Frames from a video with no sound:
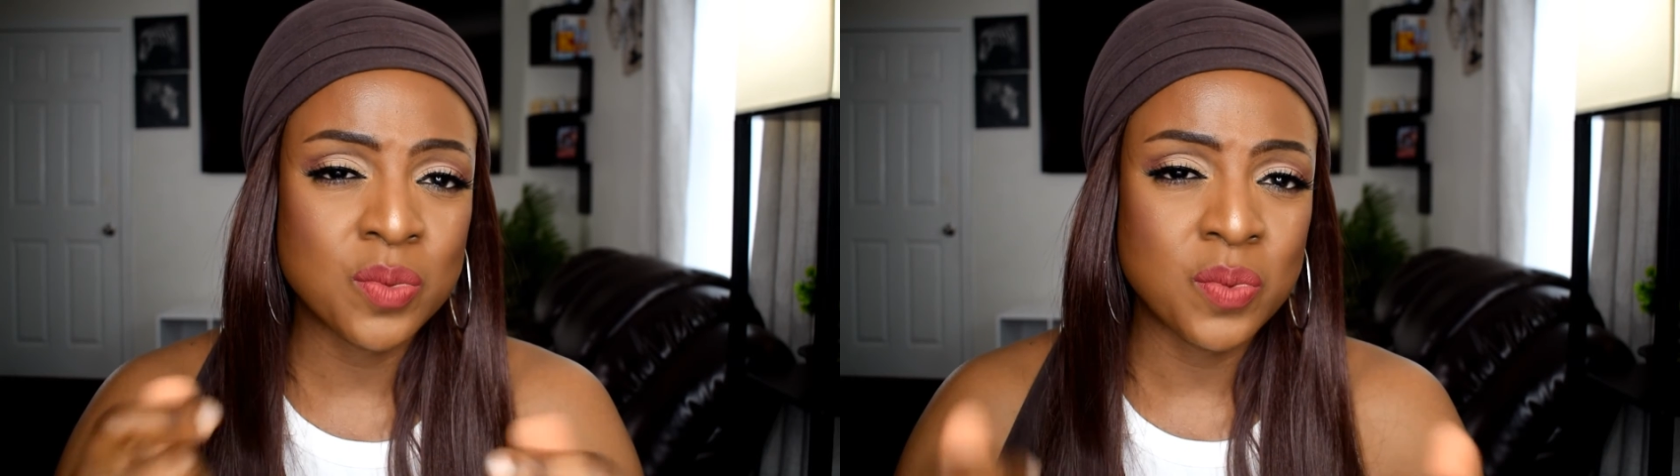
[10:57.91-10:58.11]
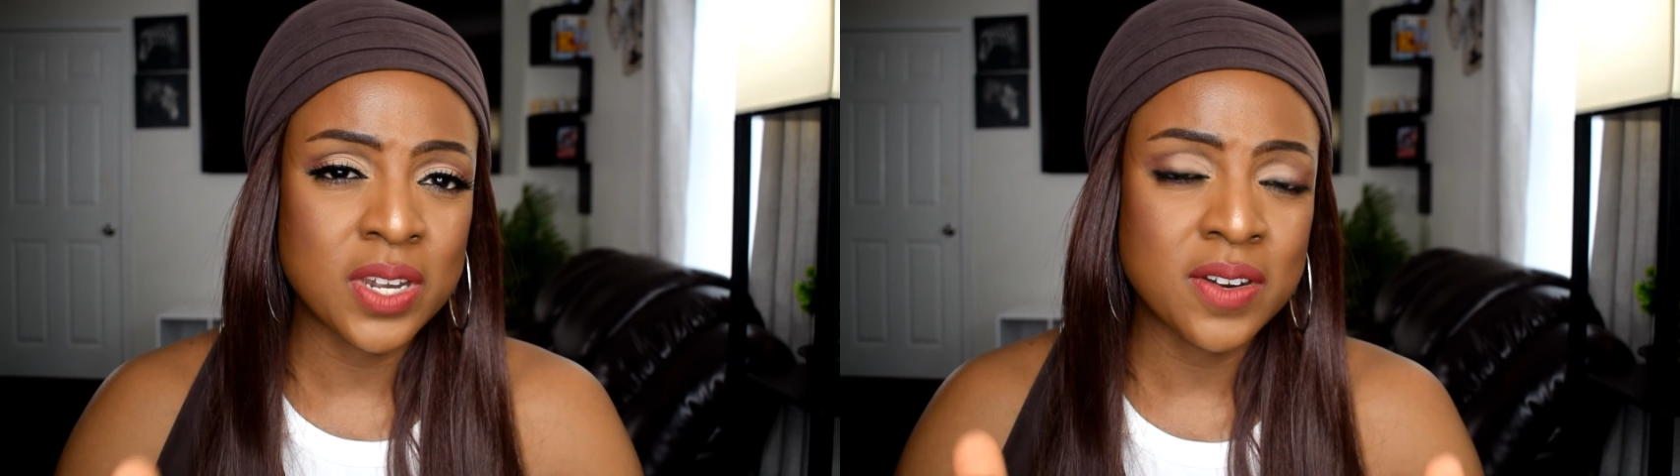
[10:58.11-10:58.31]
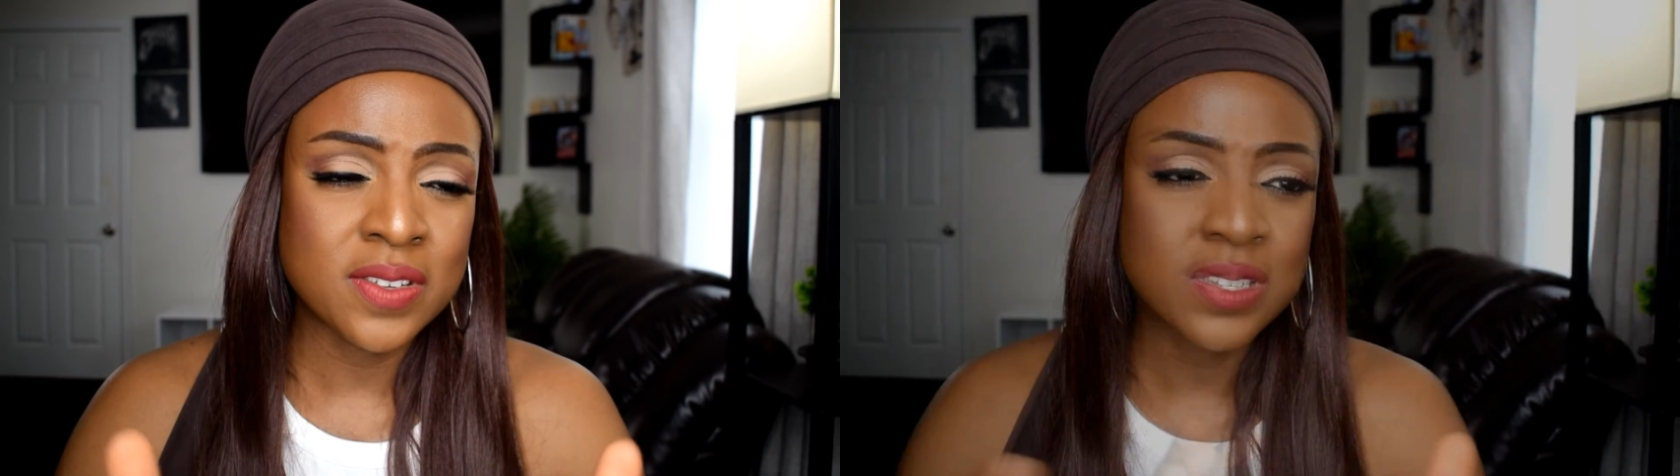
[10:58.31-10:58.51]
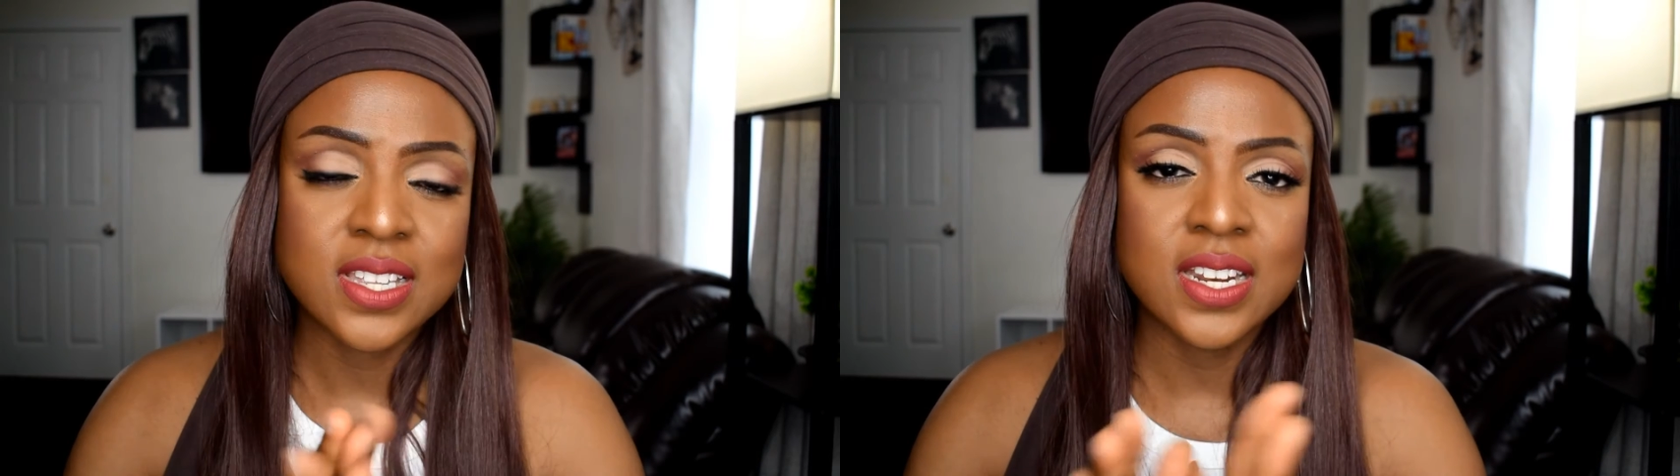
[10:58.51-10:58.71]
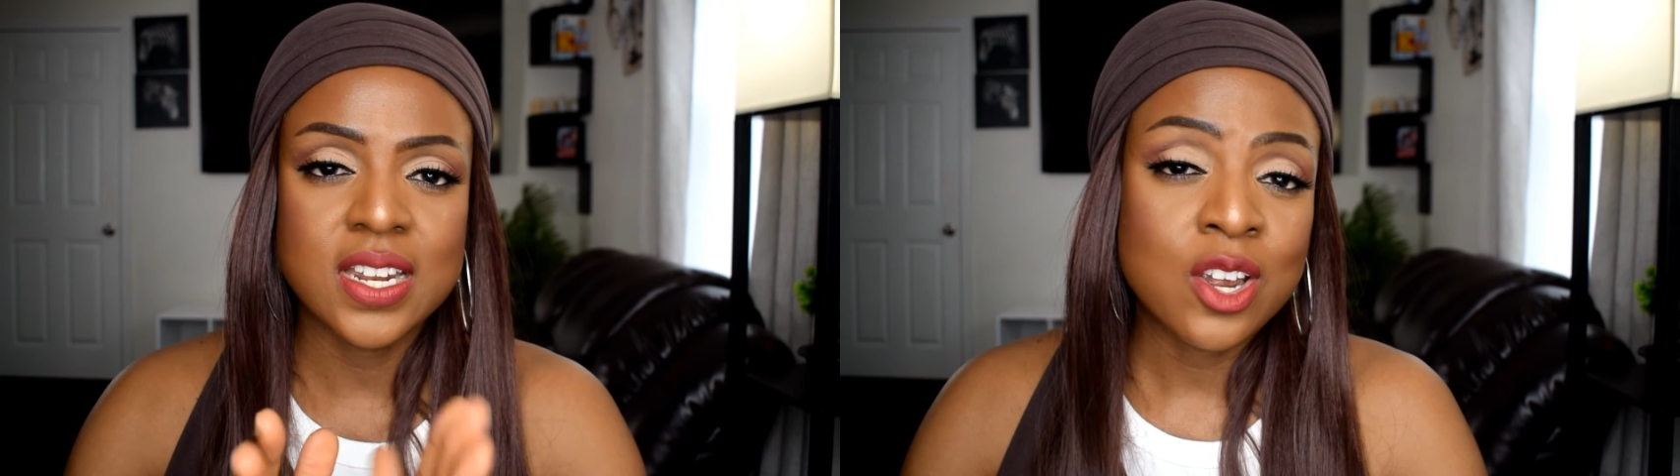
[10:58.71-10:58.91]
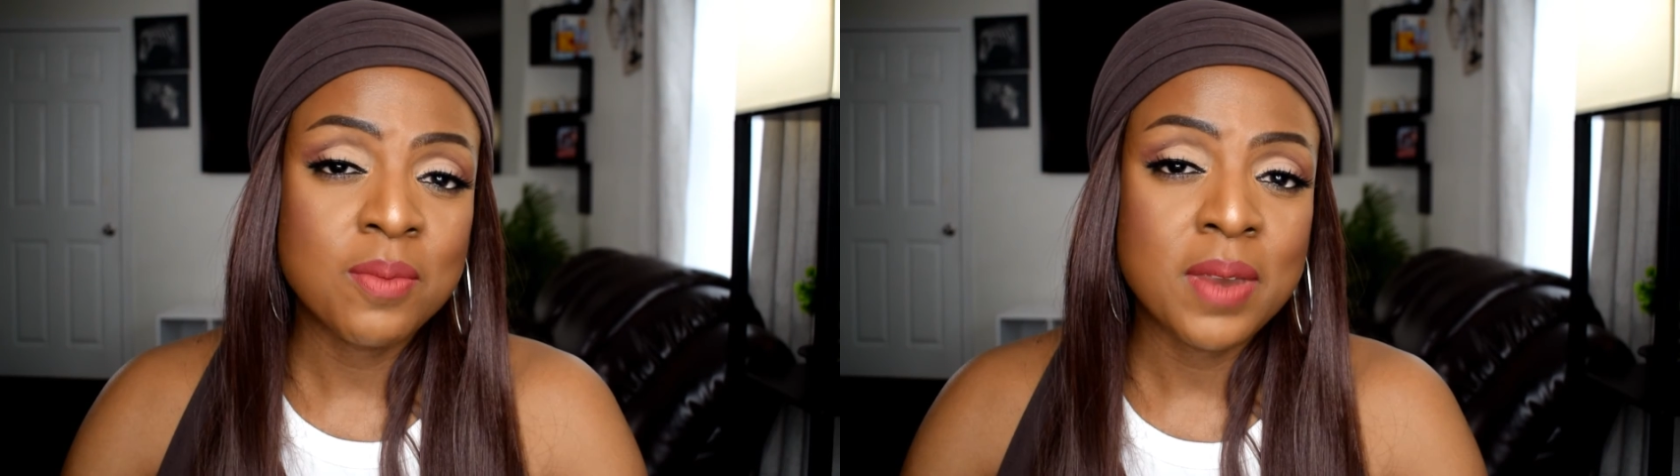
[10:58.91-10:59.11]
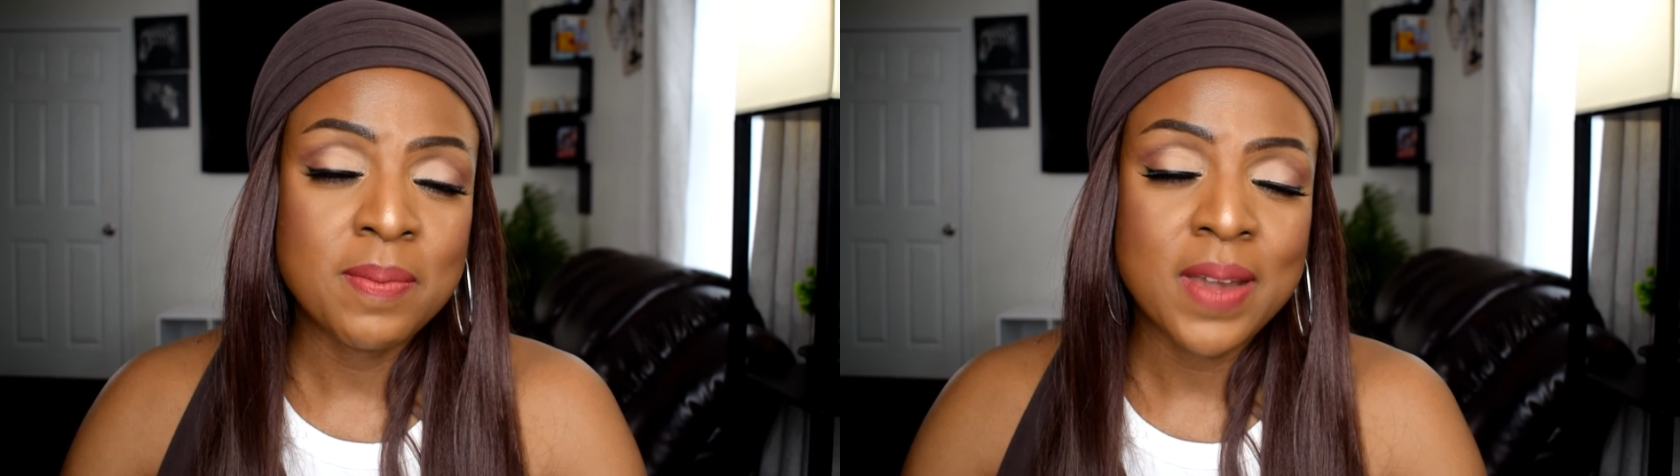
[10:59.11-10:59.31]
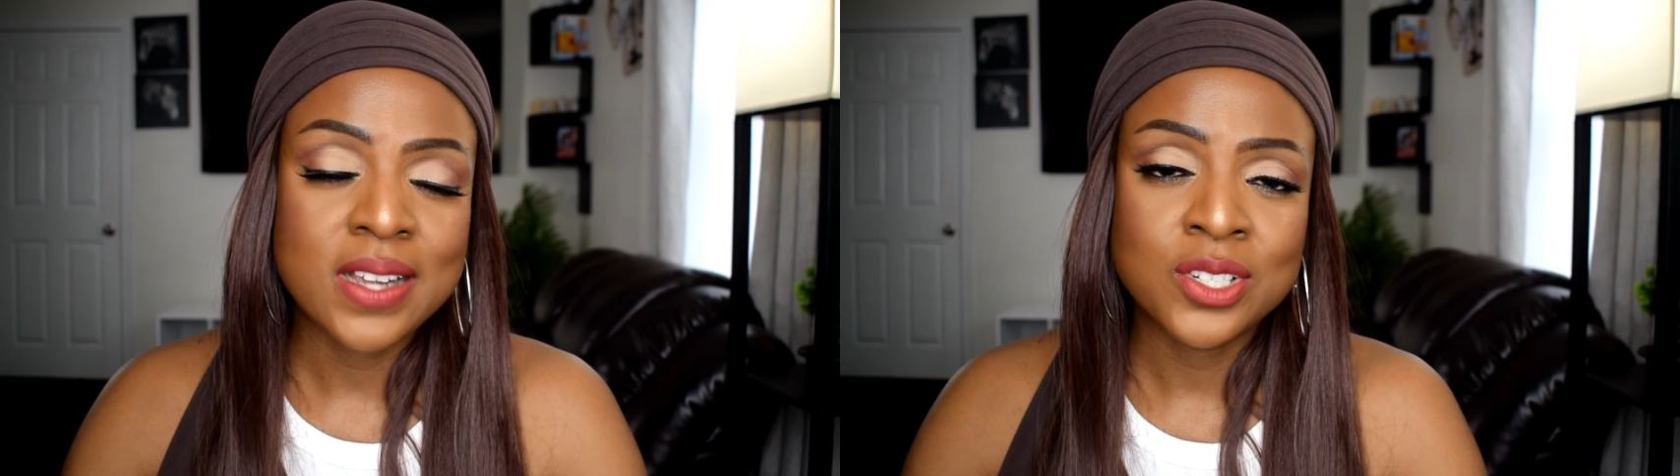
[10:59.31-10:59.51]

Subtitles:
wears and then come right back,